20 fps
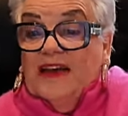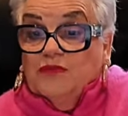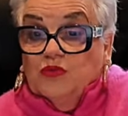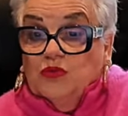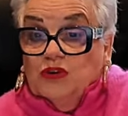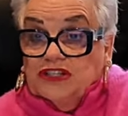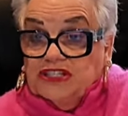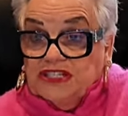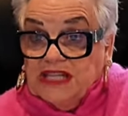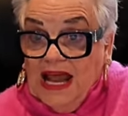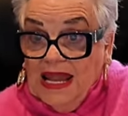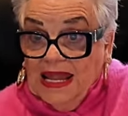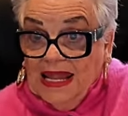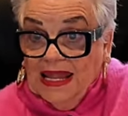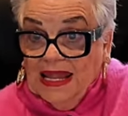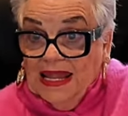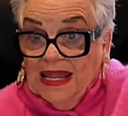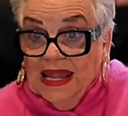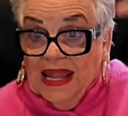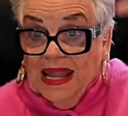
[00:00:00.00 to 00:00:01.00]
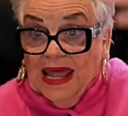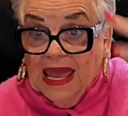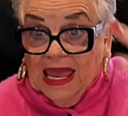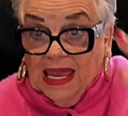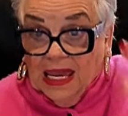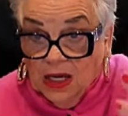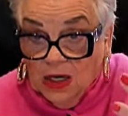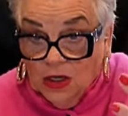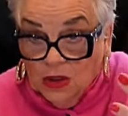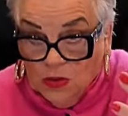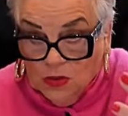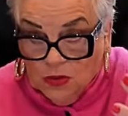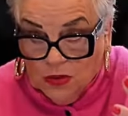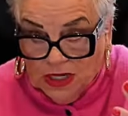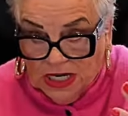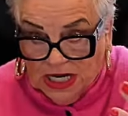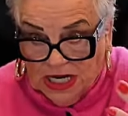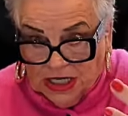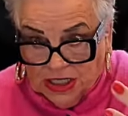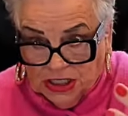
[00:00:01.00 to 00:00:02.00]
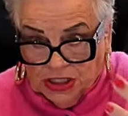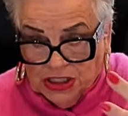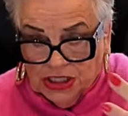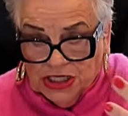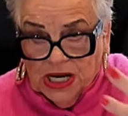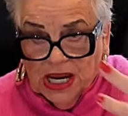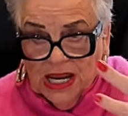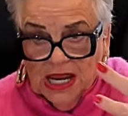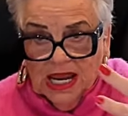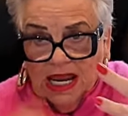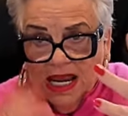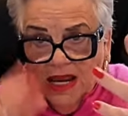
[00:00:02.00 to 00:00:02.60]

It was a language.